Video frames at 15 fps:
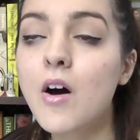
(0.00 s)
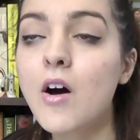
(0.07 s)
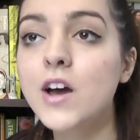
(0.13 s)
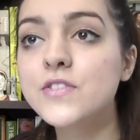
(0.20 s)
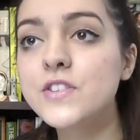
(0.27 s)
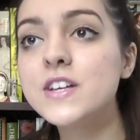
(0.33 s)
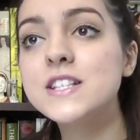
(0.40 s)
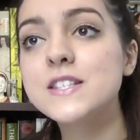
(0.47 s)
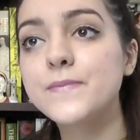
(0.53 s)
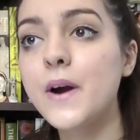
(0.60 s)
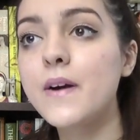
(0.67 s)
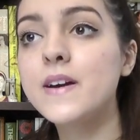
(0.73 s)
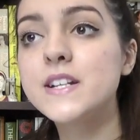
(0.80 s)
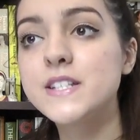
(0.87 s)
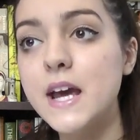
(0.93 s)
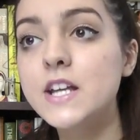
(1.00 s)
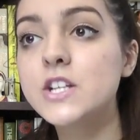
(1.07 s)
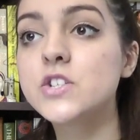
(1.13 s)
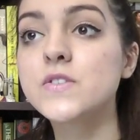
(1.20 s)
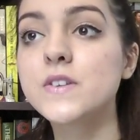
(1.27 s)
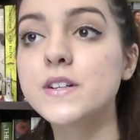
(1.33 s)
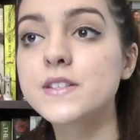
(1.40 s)
I think it's very
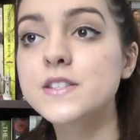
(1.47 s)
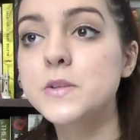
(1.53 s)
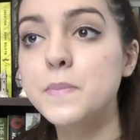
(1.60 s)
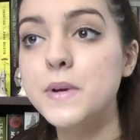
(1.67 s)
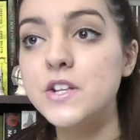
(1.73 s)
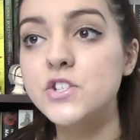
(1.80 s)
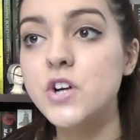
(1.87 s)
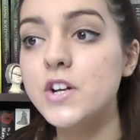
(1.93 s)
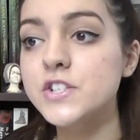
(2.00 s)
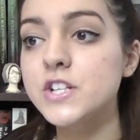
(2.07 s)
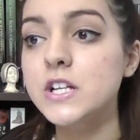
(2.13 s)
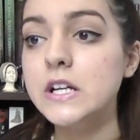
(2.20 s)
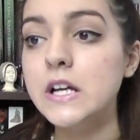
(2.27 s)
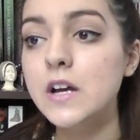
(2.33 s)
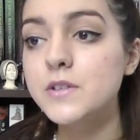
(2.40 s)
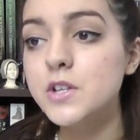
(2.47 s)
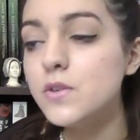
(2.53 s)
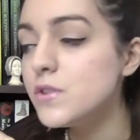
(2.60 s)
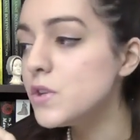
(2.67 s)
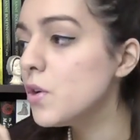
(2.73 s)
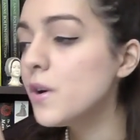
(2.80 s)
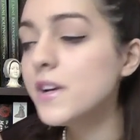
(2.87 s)
dangerous to be judging.
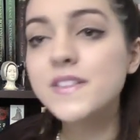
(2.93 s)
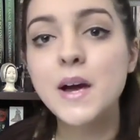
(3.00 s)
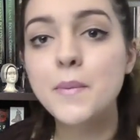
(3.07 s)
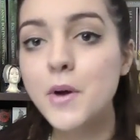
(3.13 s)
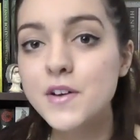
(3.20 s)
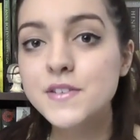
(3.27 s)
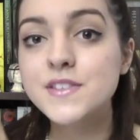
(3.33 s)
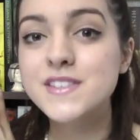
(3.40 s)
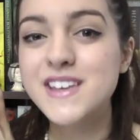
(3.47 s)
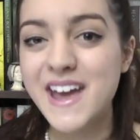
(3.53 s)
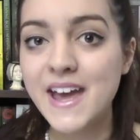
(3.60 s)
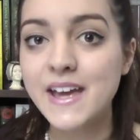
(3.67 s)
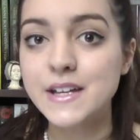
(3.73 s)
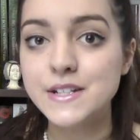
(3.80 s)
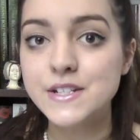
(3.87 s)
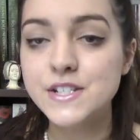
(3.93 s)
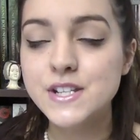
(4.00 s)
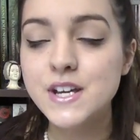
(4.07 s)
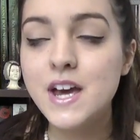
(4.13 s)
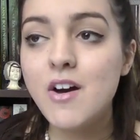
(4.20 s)
You're not in that person's head.